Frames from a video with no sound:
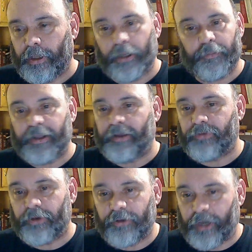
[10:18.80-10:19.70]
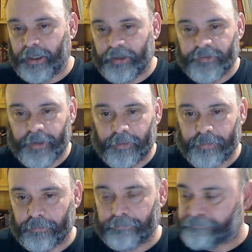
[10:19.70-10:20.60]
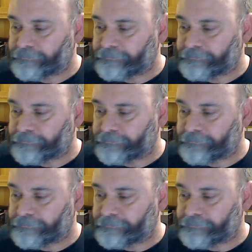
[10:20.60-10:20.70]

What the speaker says: Let me give you a great example.